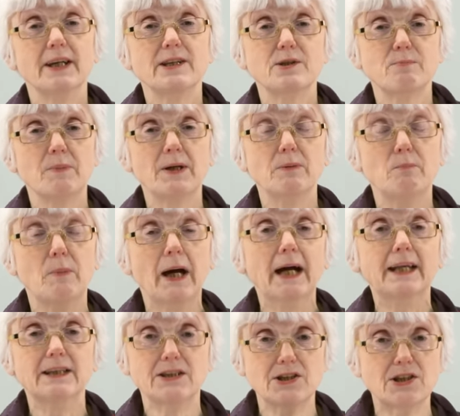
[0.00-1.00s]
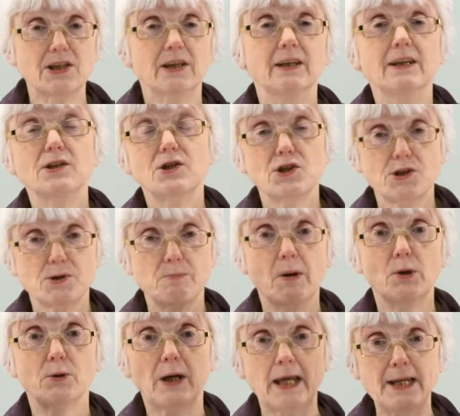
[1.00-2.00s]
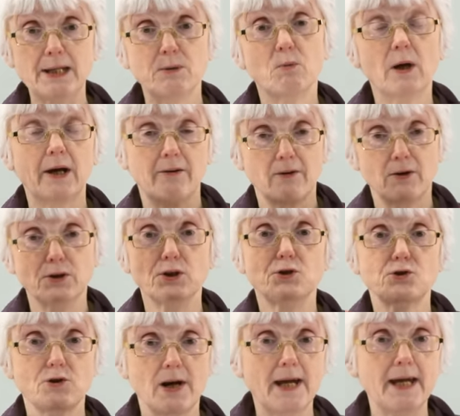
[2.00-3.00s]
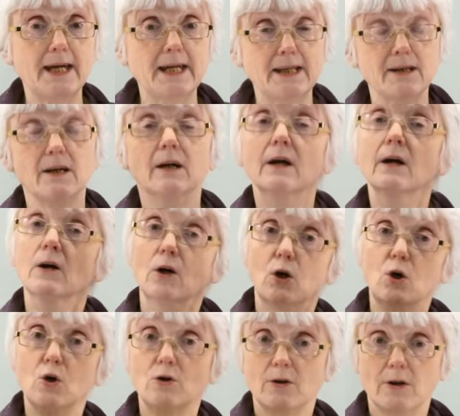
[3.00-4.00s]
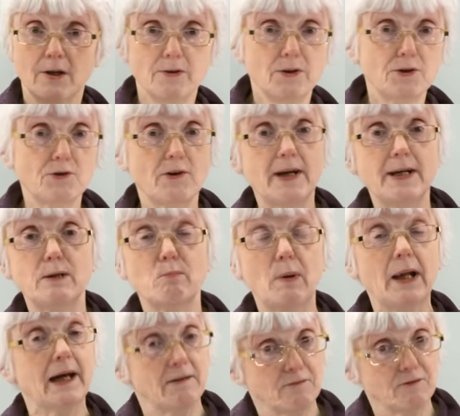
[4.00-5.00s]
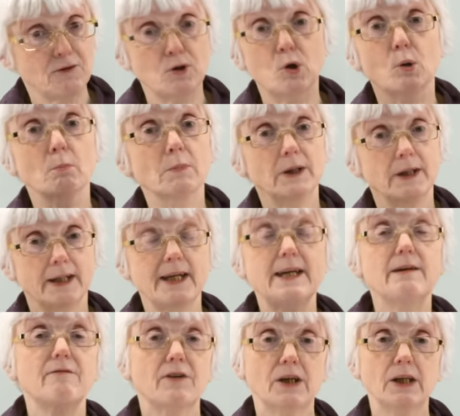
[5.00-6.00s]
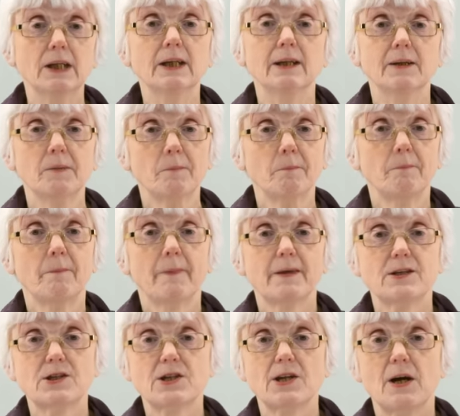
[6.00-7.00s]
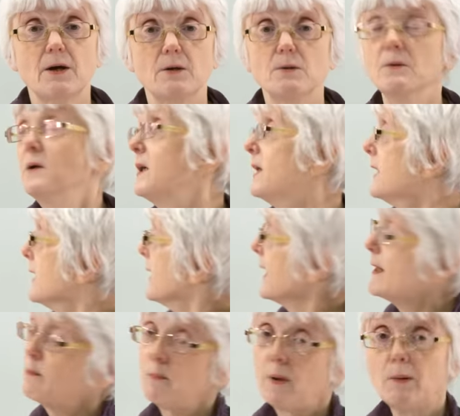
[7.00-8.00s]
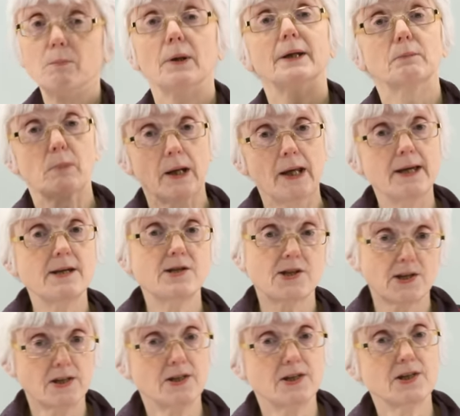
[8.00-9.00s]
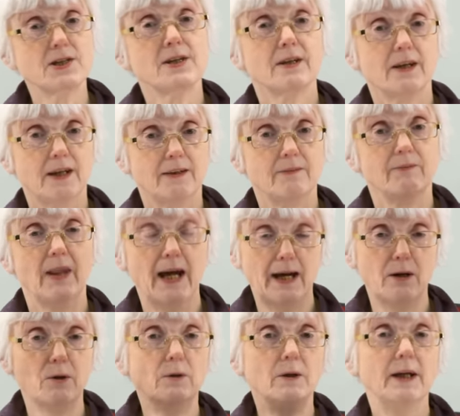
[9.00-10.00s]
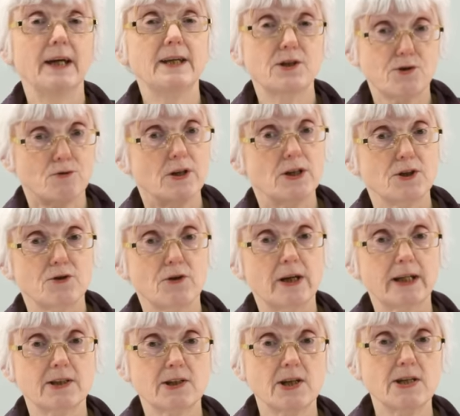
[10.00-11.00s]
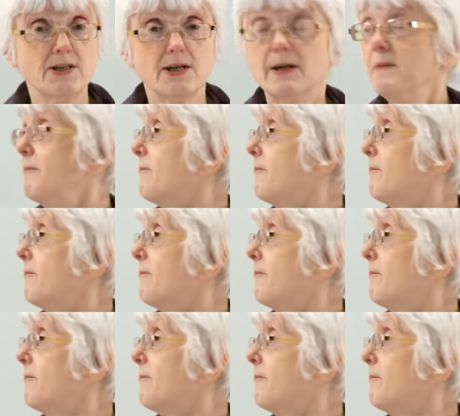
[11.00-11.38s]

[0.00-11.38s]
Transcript: It's been banned to smoke anywhere on a train or on the train platform even. So in public places now it's restricted.